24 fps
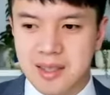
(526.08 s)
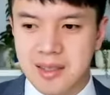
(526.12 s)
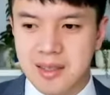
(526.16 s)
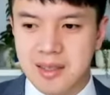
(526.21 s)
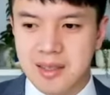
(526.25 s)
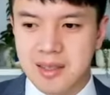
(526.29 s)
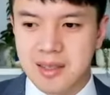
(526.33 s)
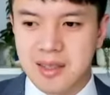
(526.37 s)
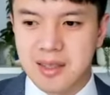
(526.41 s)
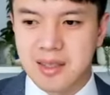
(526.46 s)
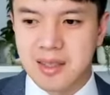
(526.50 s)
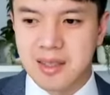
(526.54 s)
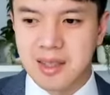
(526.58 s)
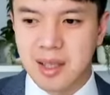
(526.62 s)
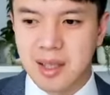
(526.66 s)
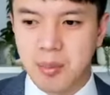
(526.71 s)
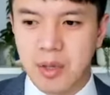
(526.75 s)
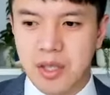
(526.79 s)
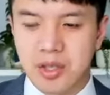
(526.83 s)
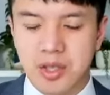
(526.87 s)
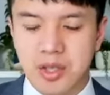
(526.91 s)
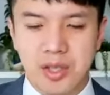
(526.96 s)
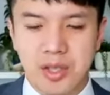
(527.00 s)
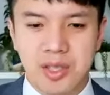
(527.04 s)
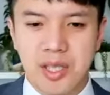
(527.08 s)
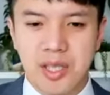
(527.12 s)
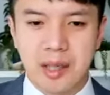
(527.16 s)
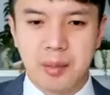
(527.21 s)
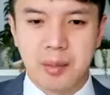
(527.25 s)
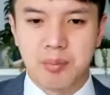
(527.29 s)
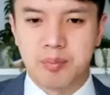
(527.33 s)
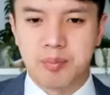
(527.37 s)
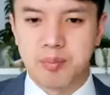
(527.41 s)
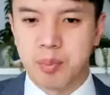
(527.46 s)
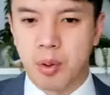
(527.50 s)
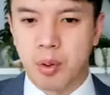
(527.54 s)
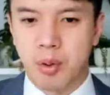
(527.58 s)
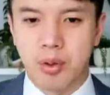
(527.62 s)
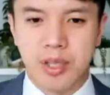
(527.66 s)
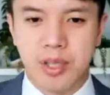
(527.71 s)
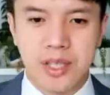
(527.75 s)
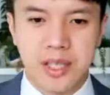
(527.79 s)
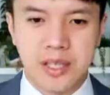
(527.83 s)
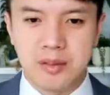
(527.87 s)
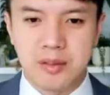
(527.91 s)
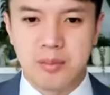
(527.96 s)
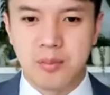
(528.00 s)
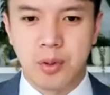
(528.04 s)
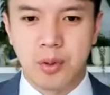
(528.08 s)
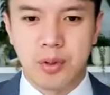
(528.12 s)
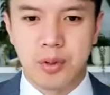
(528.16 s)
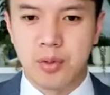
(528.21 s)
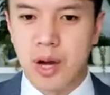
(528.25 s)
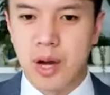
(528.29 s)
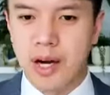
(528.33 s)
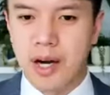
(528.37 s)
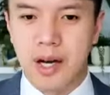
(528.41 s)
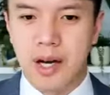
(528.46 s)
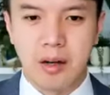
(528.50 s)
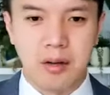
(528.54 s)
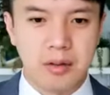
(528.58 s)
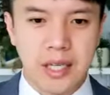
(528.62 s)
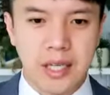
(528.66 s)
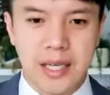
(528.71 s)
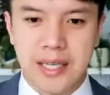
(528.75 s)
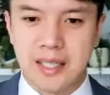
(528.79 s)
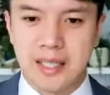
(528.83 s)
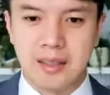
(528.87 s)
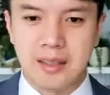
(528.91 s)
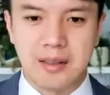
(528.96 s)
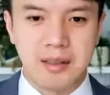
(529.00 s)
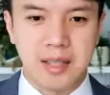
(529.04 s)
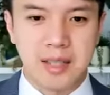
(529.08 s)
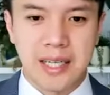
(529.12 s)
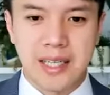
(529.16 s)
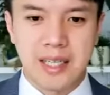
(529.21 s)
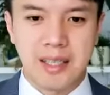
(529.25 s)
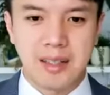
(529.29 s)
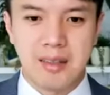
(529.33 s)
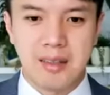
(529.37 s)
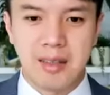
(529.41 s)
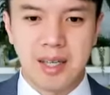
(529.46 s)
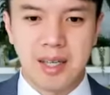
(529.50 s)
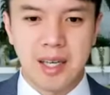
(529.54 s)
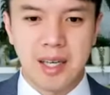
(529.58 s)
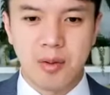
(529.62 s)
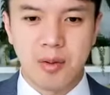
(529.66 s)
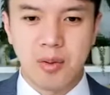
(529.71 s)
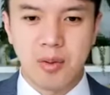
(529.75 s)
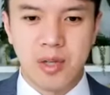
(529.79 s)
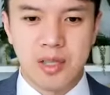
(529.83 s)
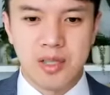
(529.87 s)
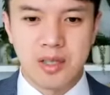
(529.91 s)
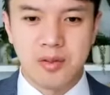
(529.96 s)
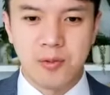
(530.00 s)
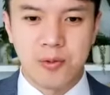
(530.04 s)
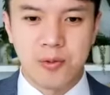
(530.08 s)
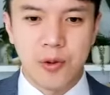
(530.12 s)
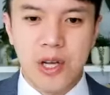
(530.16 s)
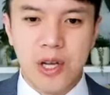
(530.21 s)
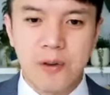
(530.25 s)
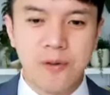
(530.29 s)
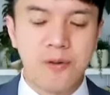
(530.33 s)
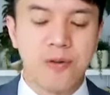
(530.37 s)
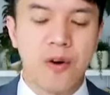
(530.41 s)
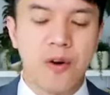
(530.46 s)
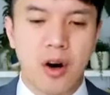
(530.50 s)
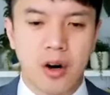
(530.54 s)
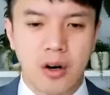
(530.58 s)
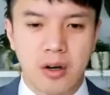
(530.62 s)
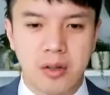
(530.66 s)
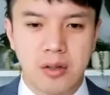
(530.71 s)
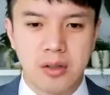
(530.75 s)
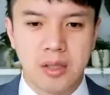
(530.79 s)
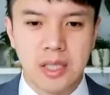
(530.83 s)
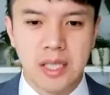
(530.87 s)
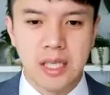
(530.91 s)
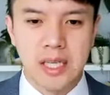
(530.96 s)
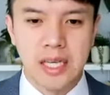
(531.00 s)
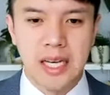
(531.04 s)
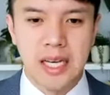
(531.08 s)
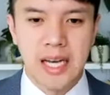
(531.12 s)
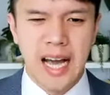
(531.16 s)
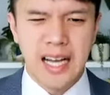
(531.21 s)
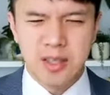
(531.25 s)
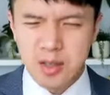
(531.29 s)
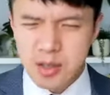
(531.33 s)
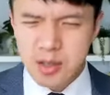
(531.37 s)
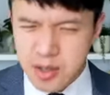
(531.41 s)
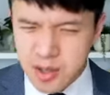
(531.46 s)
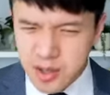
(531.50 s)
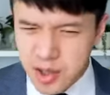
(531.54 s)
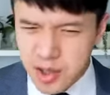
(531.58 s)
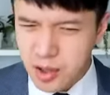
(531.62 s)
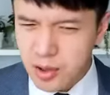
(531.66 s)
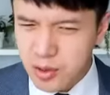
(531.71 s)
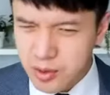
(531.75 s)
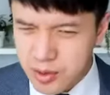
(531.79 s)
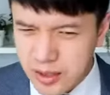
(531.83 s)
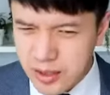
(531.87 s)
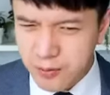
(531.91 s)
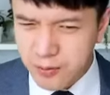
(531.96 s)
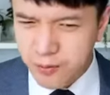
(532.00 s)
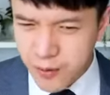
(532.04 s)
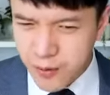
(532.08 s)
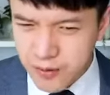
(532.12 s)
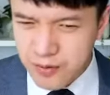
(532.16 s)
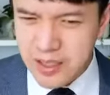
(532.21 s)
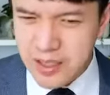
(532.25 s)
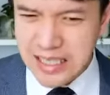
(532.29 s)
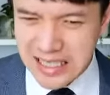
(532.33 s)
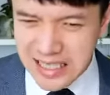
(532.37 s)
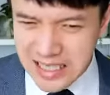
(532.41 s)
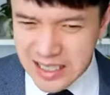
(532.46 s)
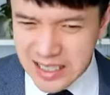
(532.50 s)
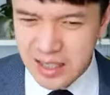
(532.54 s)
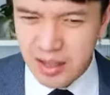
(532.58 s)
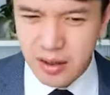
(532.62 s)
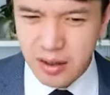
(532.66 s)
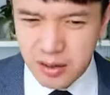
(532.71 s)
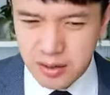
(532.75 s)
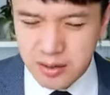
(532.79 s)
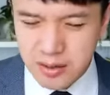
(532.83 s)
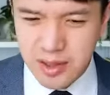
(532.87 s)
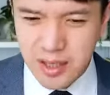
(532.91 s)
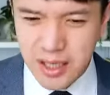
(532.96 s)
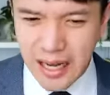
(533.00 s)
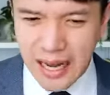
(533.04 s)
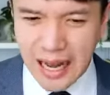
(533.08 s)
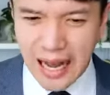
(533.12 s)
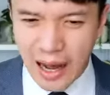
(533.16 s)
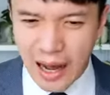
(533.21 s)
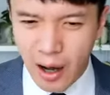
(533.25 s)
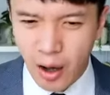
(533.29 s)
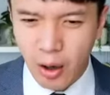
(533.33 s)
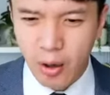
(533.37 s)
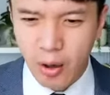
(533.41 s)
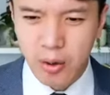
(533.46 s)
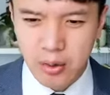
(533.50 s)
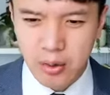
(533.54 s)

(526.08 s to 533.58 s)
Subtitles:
someone just like pulled the rug out, like it was free fall, and you still did 50 deals. How?